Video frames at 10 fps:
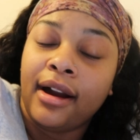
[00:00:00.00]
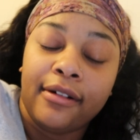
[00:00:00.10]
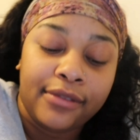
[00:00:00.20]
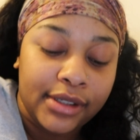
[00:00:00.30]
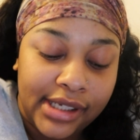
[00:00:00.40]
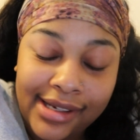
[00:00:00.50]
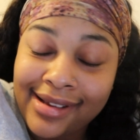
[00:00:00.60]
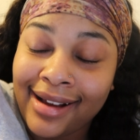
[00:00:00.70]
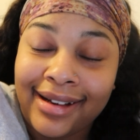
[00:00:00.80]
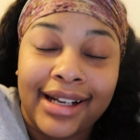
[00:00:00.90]
Unfortunately,
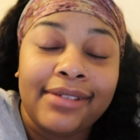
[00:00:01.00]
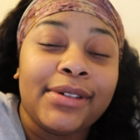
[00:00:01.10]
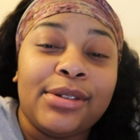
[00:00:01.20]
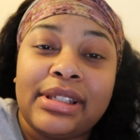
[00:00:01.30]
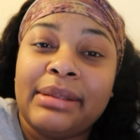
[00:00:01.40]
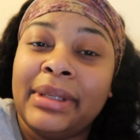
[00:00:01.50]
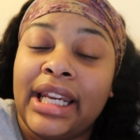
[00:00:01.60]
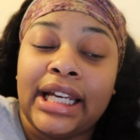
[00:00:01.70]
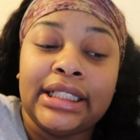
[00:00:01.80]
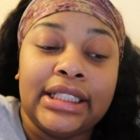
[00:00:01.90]
y'all not even gonna see me
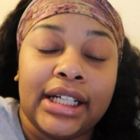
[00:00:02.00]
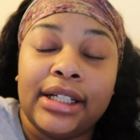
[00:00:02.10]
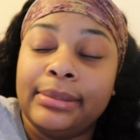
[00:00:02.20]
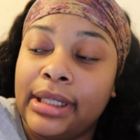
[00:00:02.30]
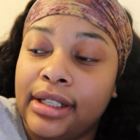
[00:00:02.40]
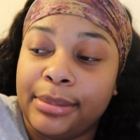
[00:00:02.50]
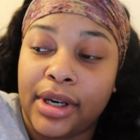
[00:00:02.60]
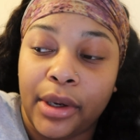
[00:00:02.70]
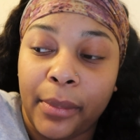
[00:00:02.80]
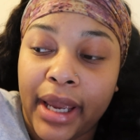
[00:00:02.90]
like done up
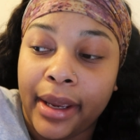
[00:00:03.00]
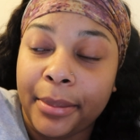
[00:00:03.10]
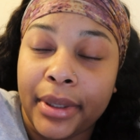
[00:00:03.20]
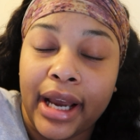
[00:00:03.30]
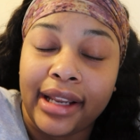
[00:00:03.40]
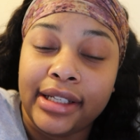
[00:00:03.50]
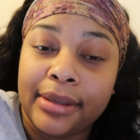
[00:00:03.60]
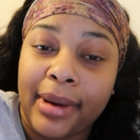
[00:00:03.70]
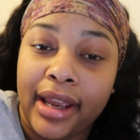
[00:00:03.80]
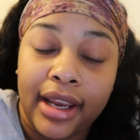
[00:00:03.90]
all the way, but I
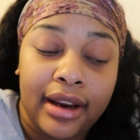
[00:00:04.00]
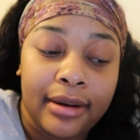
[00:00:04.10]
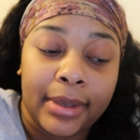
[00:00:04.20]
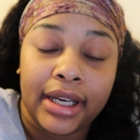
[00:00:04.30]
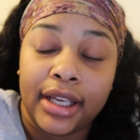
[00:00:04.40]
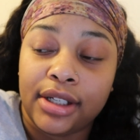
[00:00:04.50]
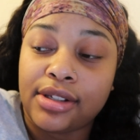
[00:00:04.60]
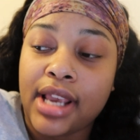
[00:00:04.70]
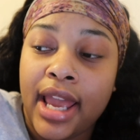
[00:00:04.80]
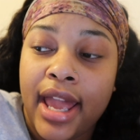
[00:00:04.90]
did my hair, my nails,